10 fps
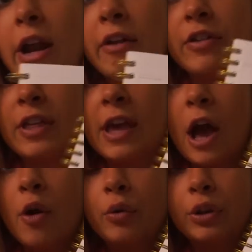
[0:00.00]
write everything
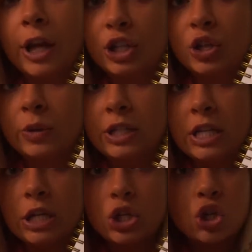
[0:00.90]
out like to a
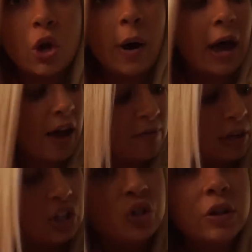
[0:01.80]
T. So I have
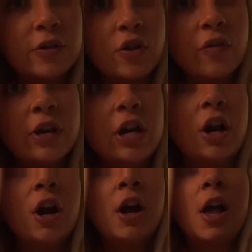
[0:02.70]
my to-do list over
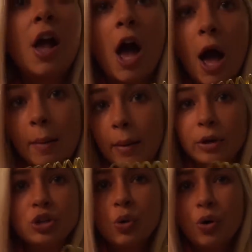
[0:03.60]
here. Um, I'm
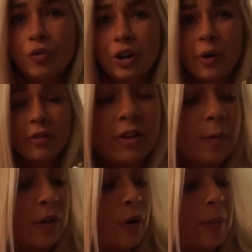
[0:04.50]
gonna do a whole video this
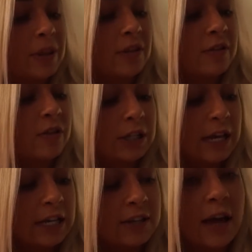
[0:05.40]
by the way, but this is
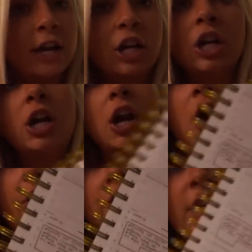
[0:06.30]
Day Designer,
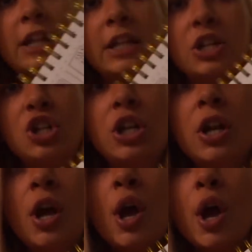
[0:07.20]
uh, the daily
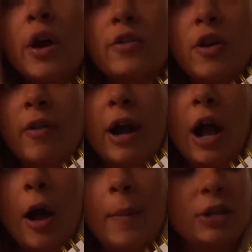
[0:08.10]
edition. So I write
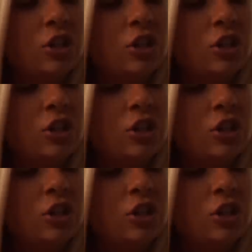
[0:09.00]
out my